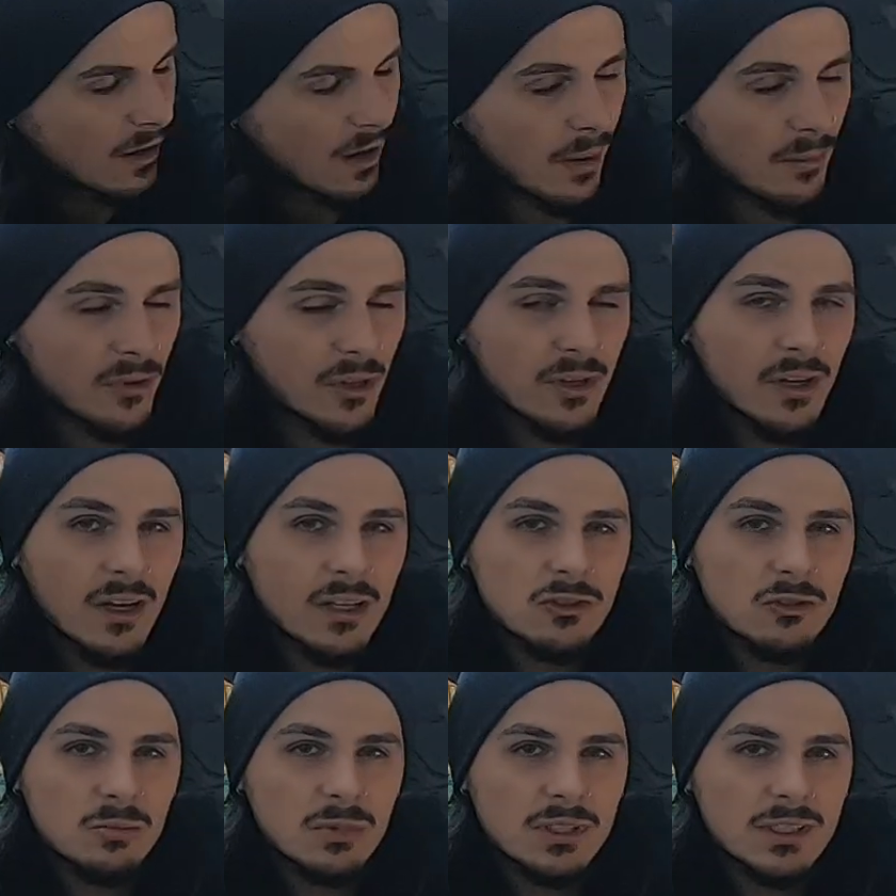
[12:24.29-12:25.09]
I'm not
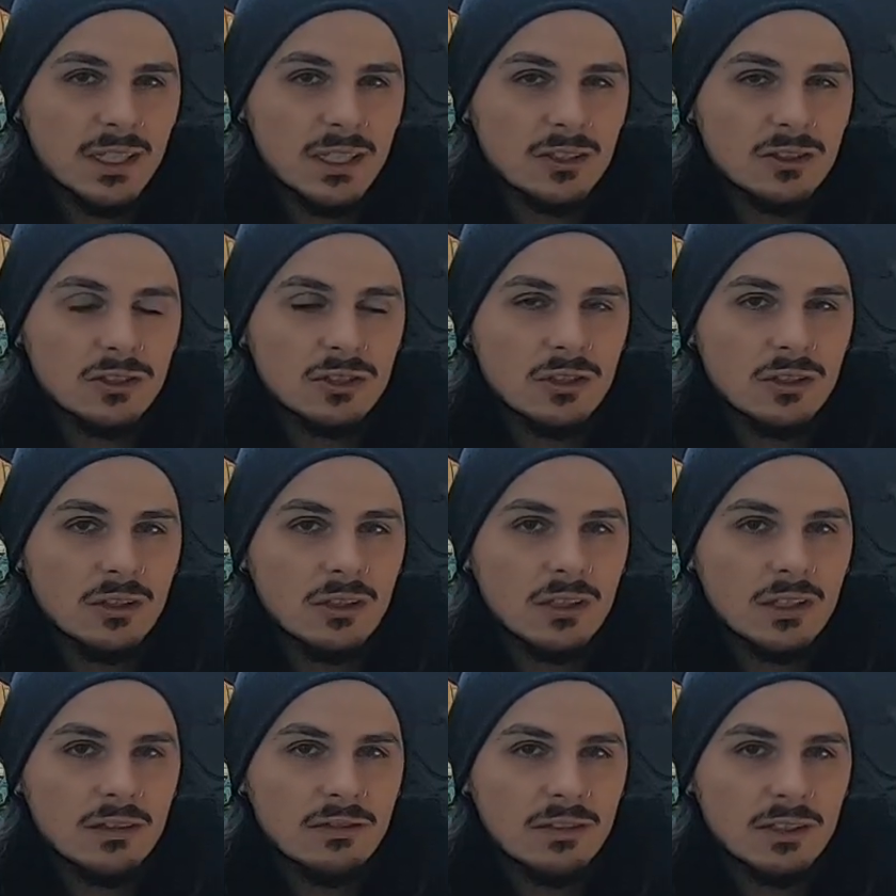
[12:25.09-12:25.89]
100%
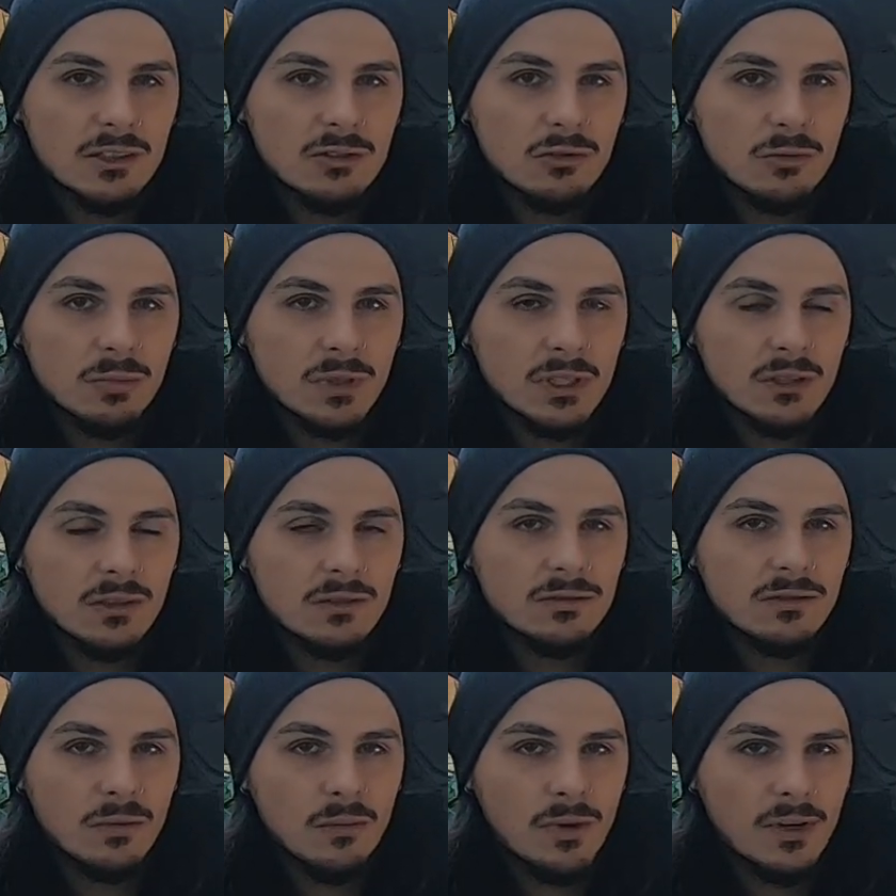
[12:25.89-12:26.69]
sure if this will be good
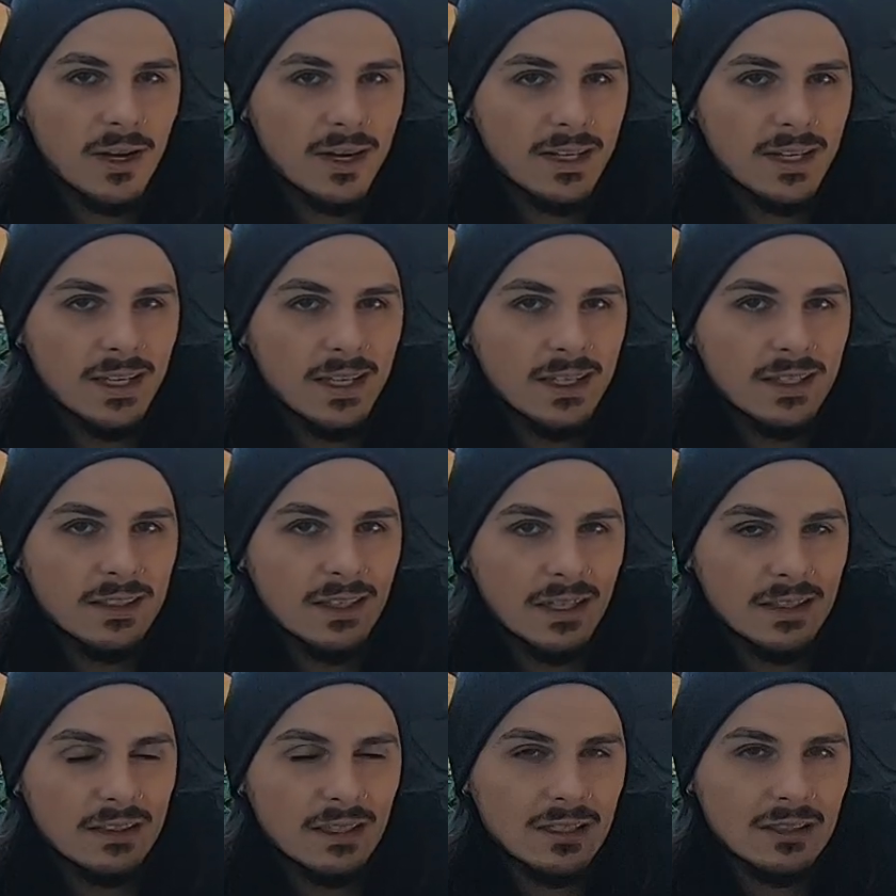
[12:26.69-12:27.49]
for what I need.
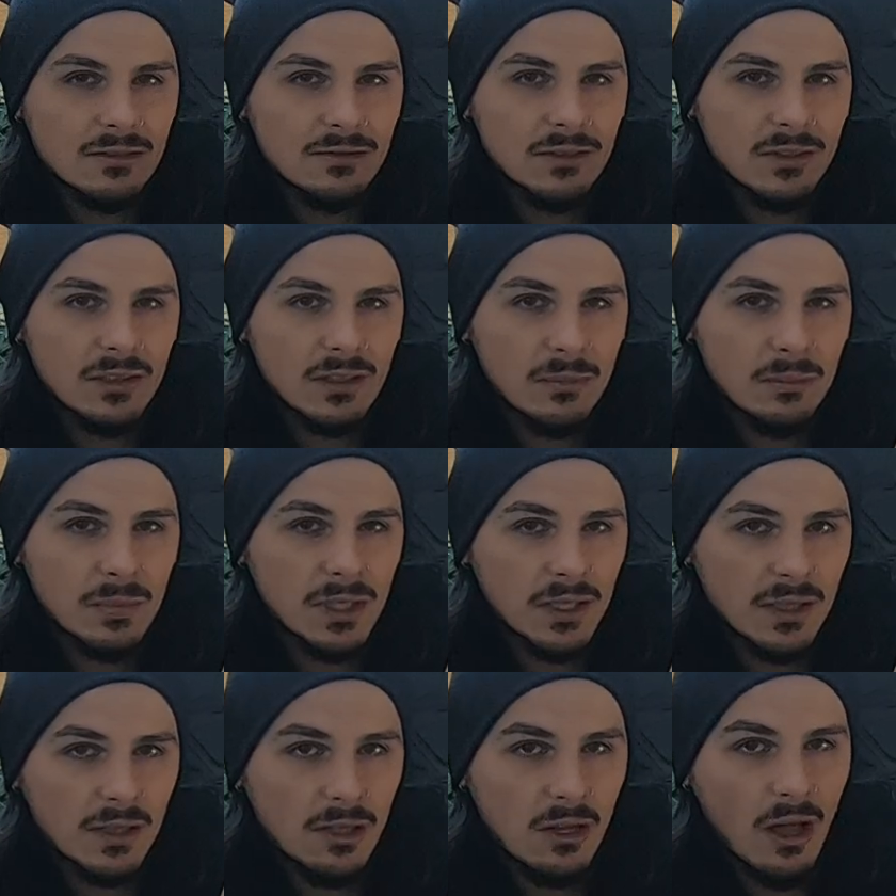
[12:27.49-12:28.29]
It does feel a
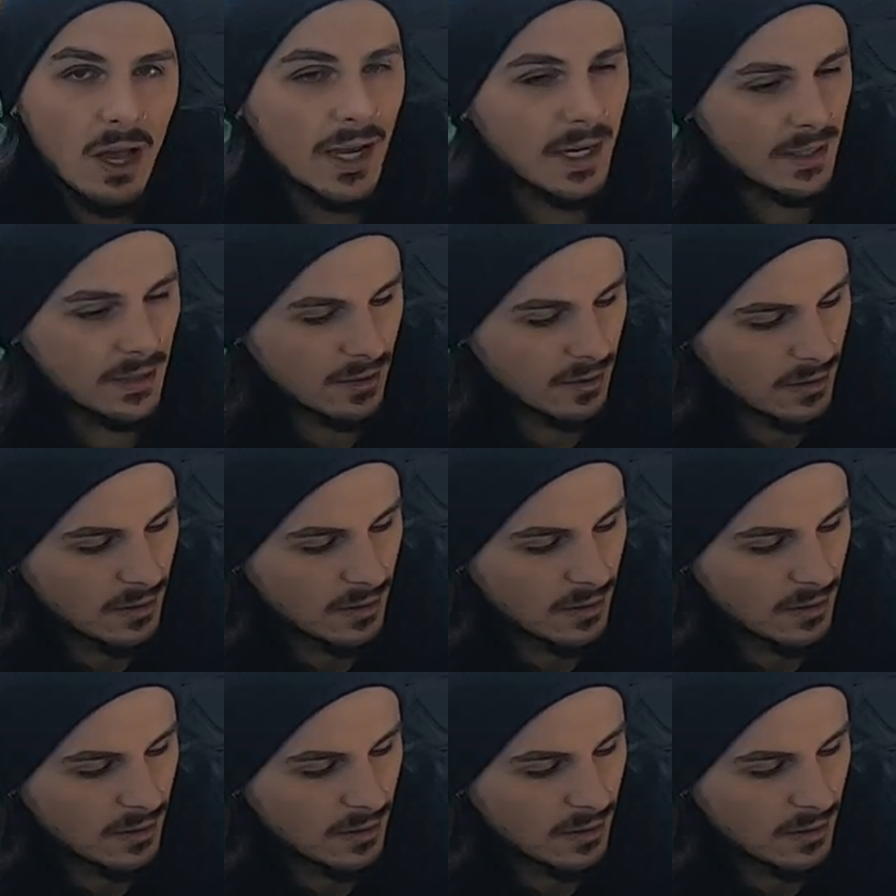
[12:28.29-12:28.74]
bit light.